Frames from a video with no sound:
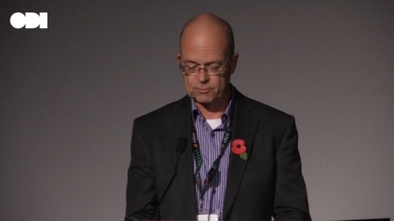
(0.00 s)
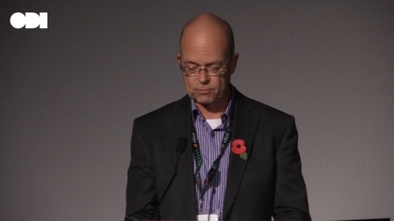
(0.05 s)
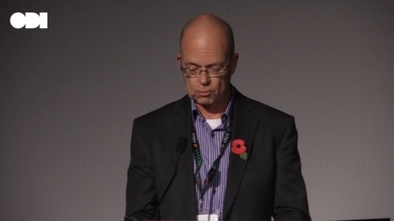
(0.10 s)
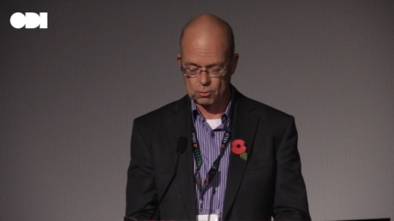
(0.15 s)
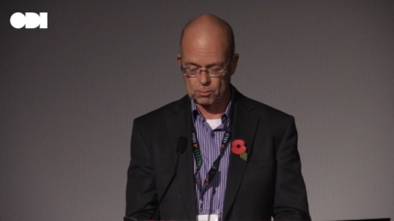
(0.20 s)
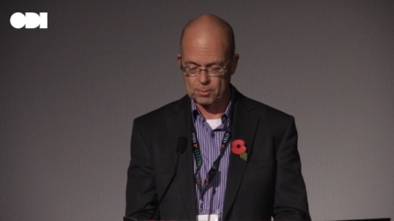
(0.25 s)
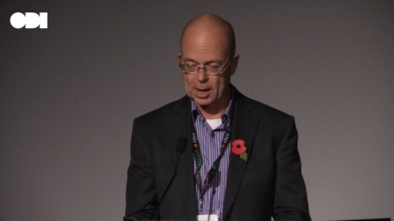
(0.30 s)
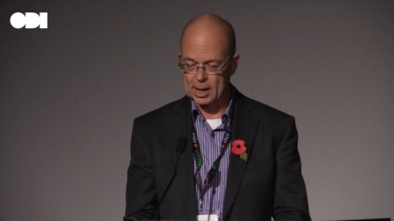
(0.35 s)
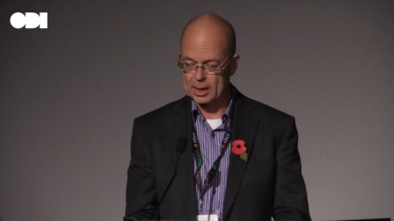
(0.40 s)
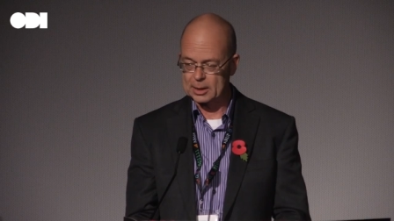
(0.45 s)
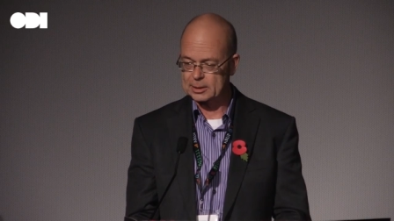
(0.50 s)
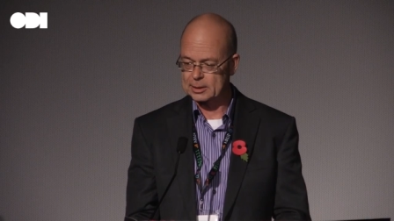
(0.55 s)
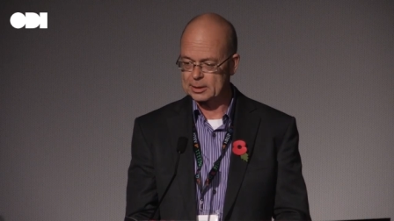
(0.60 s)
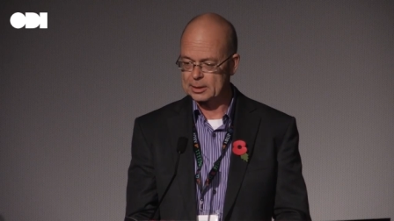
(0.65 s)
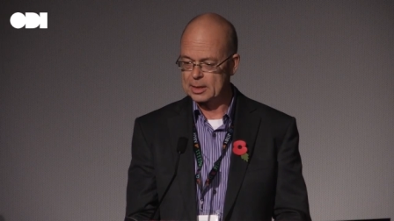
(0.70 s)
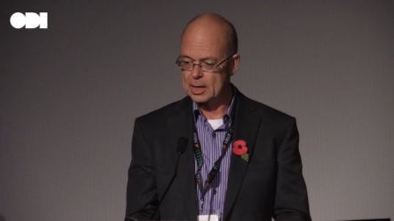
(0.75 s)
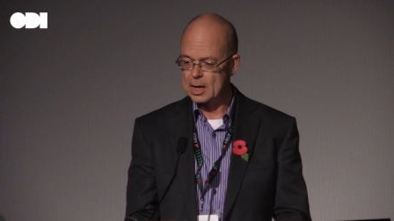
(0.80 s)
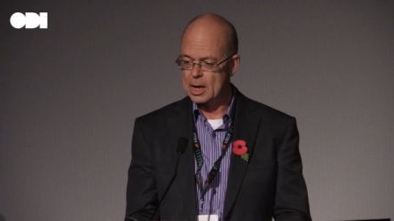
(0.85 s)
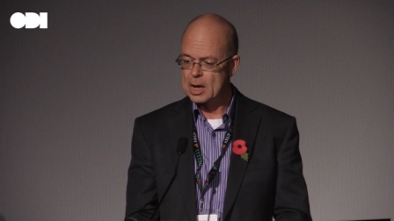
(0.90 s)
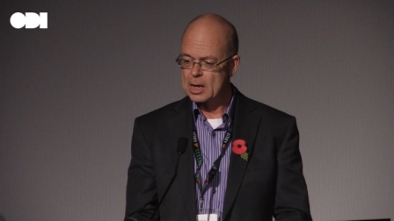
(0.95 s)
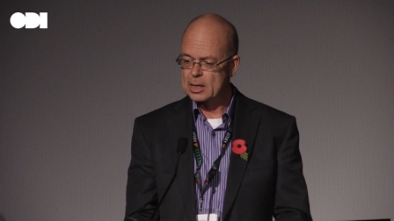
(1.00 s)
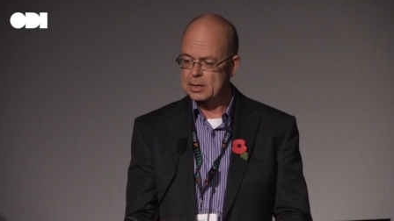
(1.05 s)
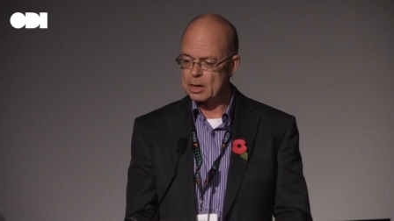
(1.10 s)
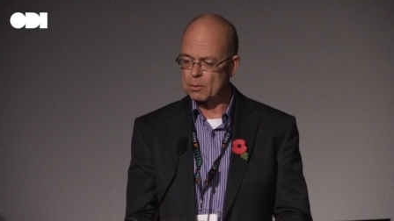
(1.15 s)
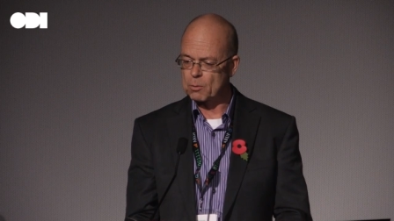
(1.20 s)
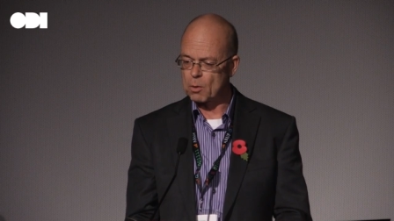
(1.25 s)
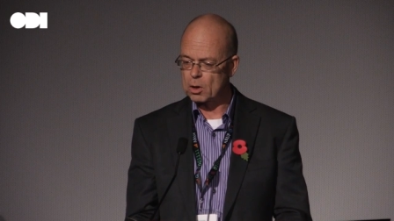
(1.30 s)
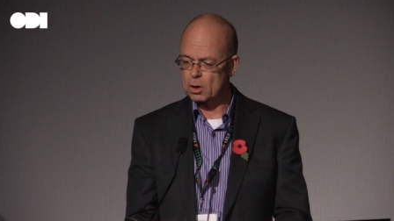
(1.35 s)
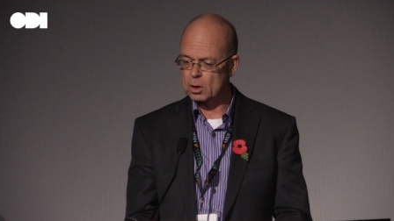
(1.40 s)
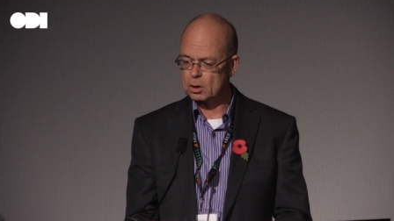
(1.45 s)
format. Now,
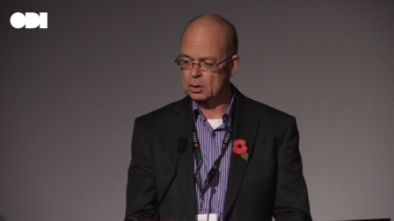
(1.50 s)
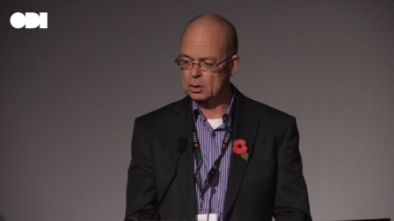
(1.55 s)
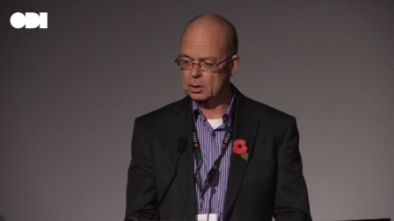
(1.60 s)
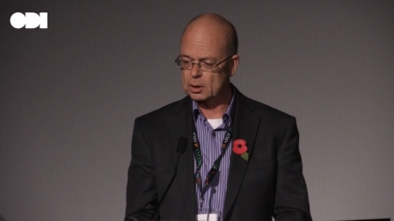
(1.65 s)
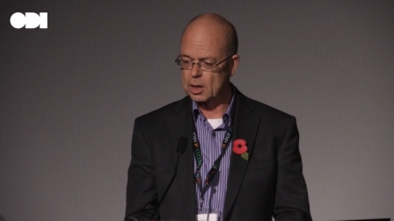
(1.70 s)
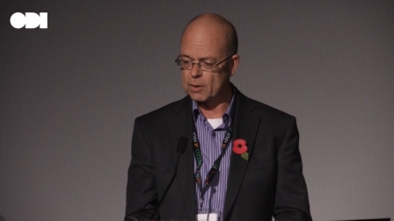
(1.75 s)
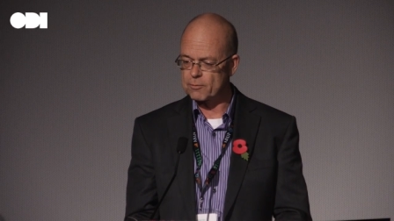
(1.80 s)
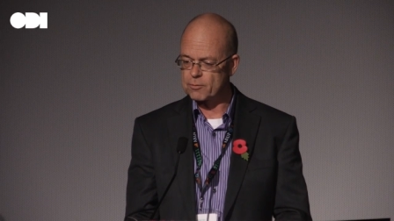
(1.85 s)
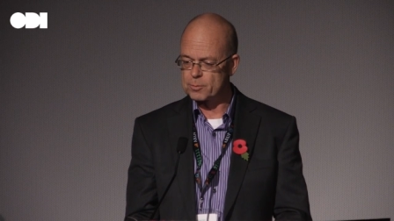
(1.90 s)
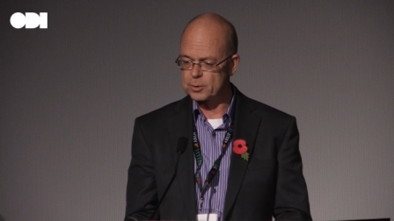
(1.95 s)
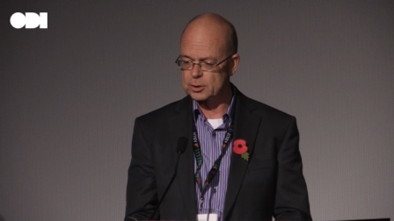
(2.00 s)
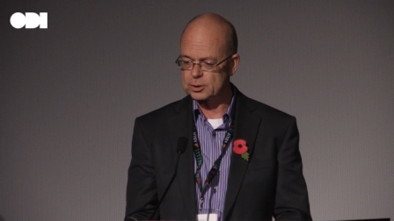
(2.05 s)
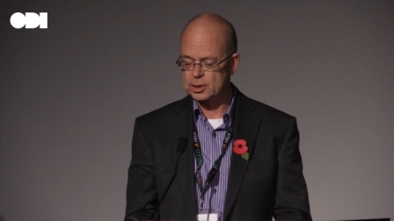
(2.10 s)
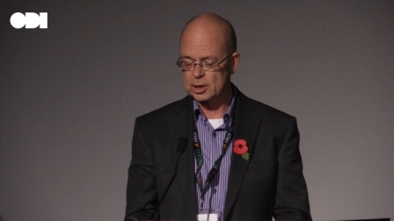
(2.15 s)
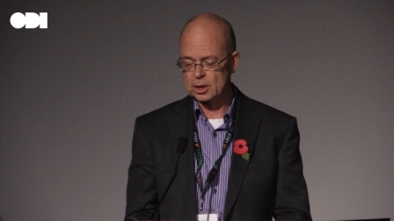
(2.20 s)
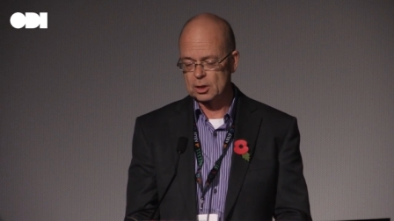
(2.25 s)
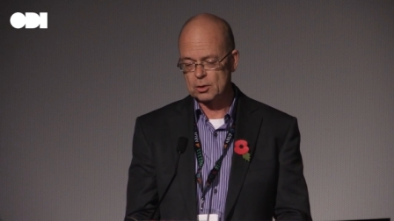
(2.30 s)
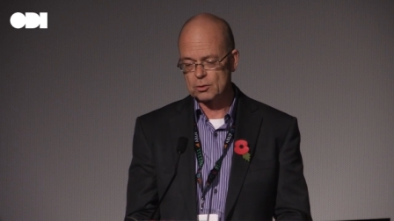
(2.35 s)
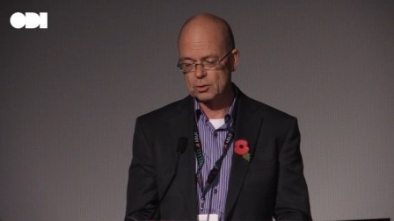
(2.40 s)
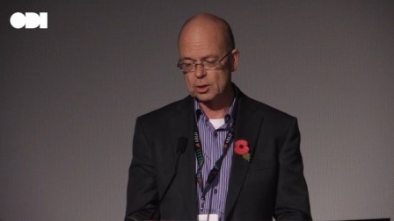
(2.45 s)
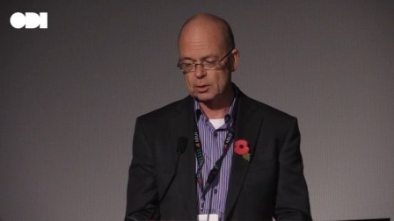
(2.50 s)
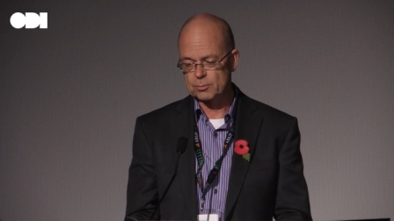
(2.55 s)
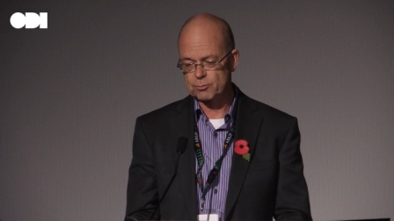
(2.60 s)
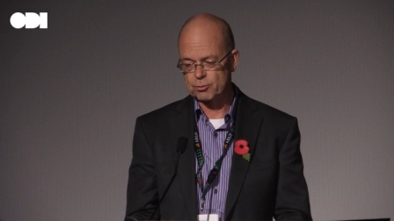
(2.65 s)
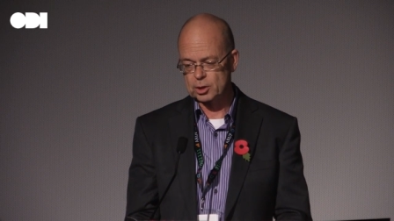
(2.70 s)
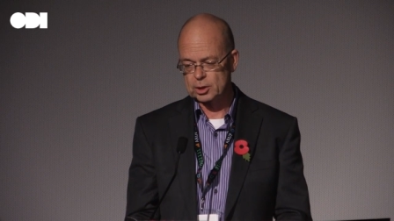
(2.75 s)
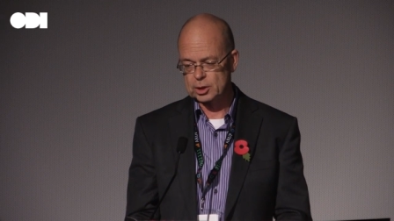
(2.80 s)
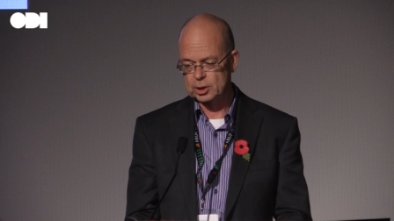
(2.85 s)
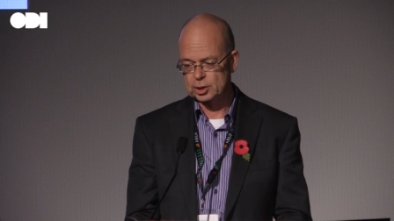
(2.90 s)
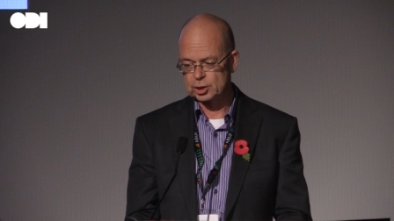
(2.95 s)
what governments, including the
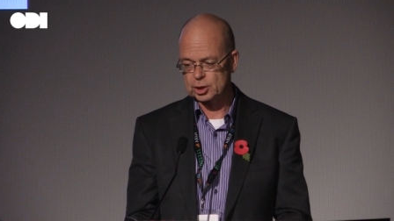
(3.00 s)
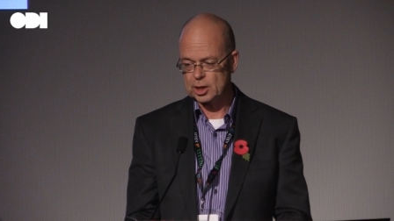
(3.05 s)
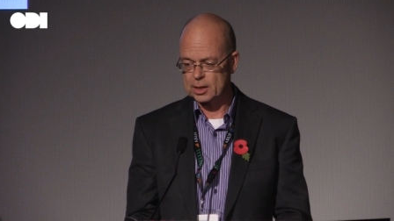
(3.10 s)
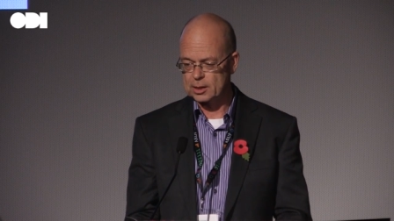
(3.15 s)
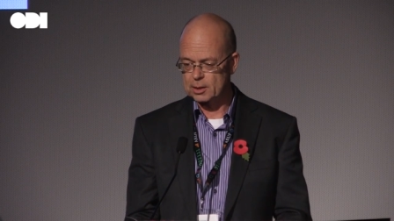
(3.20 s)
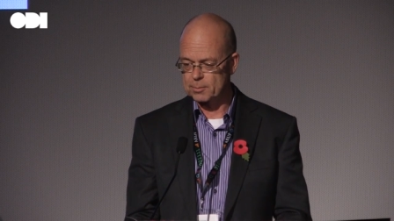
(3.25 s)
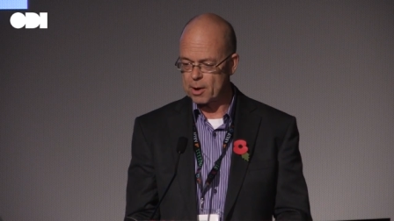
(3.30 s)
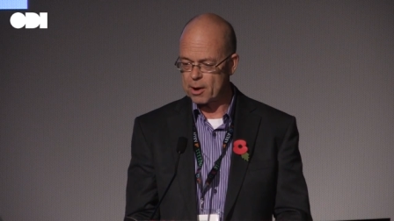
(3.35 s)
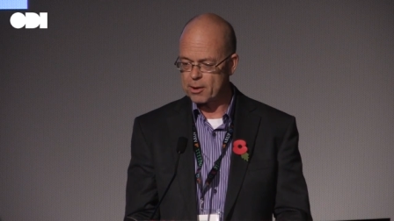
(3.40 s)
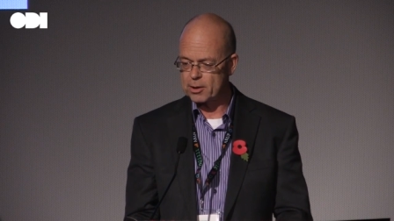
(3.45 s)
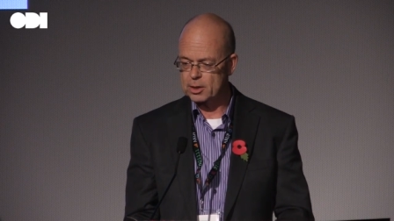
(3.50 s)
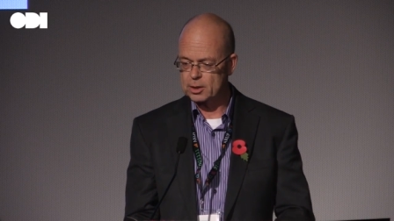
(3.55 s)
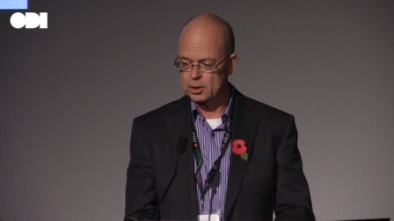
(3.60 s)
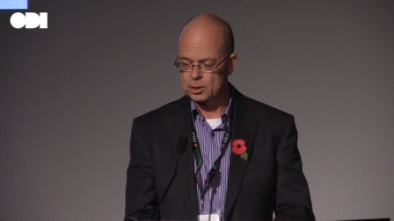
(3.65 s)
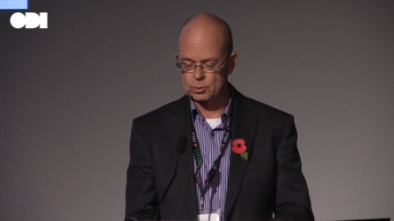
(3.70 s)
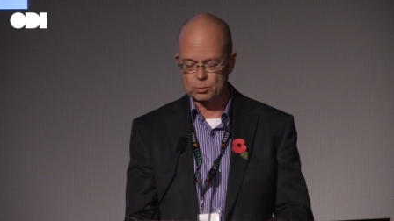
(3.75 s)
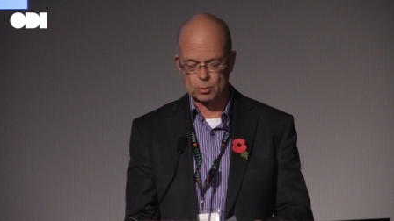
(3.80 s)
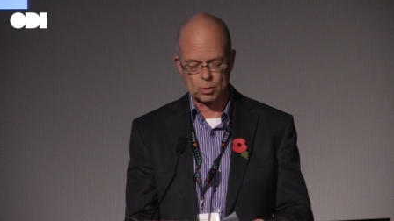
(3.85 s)
British and the Americans,